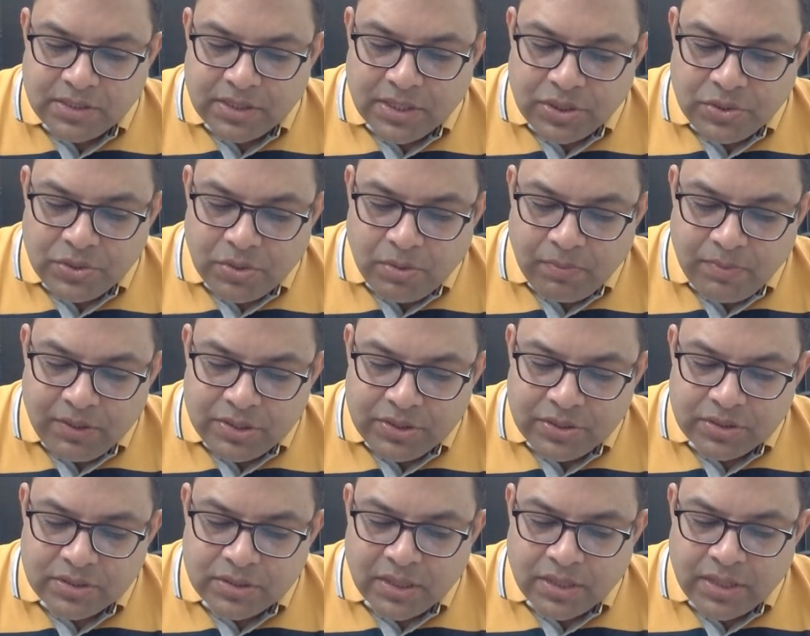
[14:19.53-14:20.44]
sensual
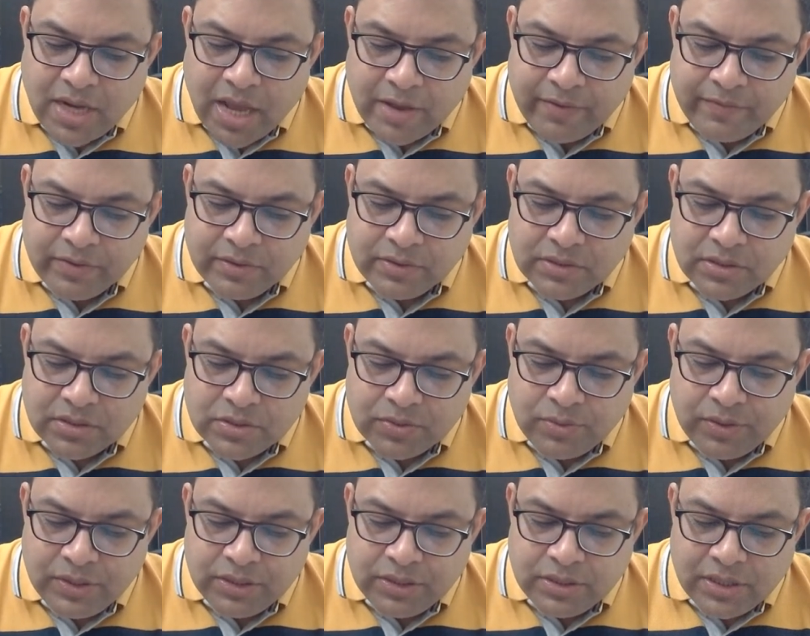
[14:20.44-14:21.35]
pleasures are diverse
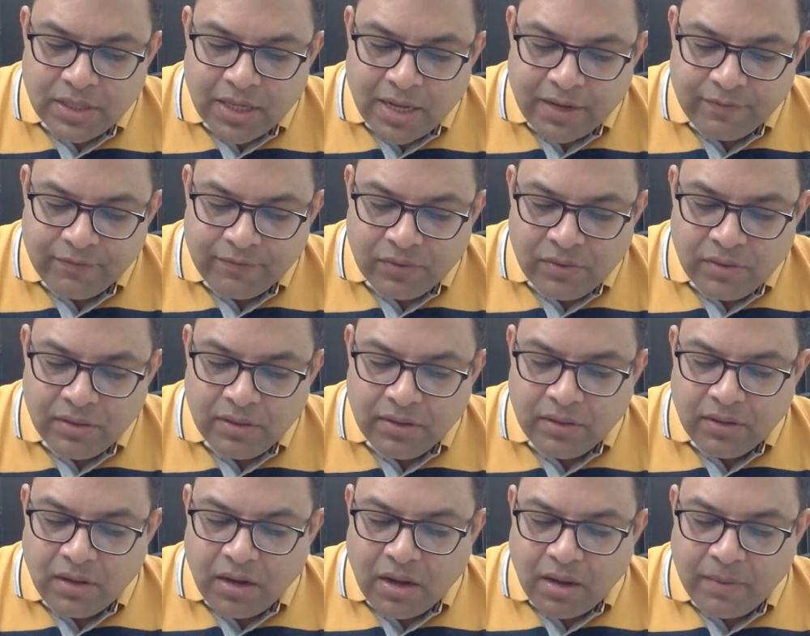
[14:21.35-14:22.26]
sweet delightful
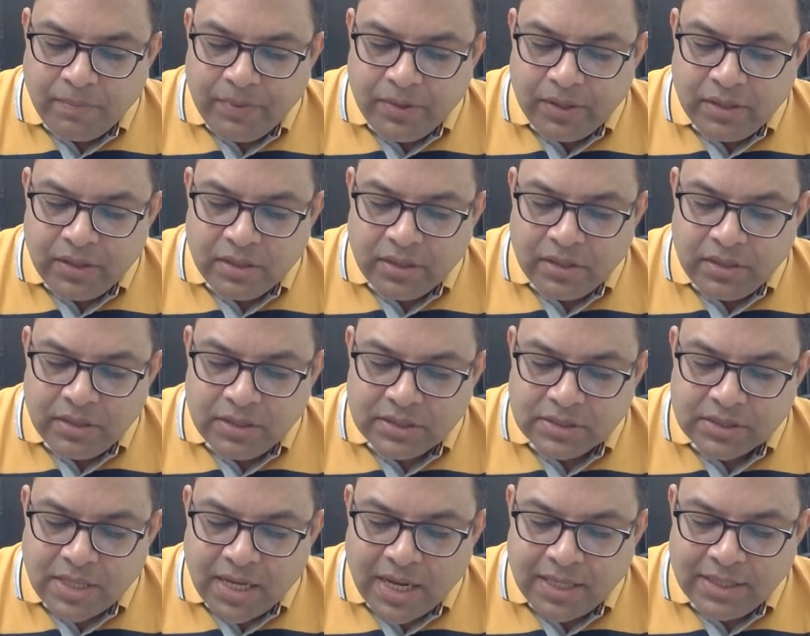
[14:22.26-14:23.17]
appearing in
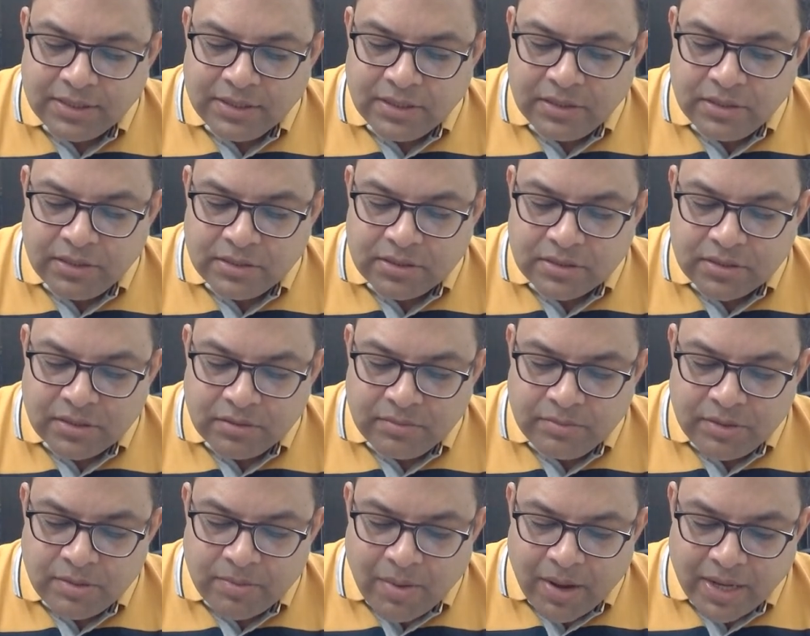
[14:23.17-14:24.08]
disguise they
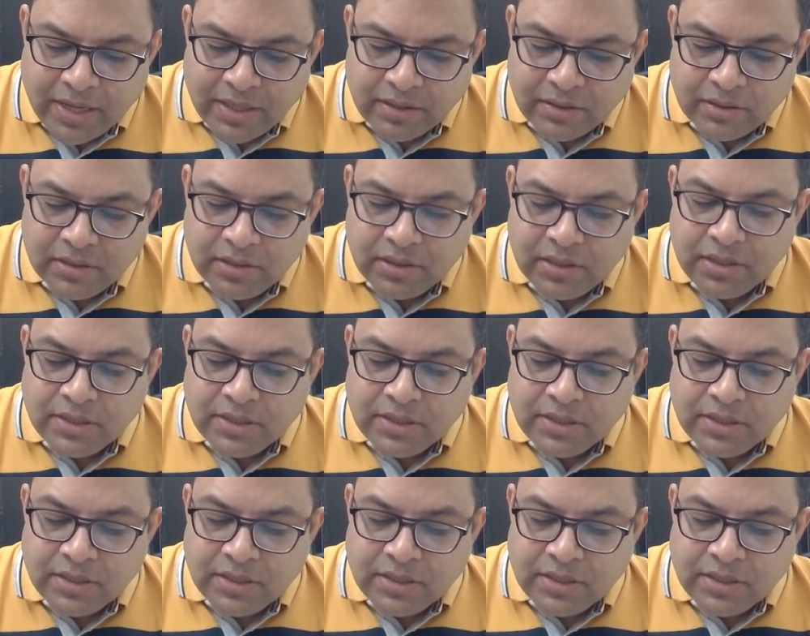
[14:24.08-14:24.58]
disturb the mind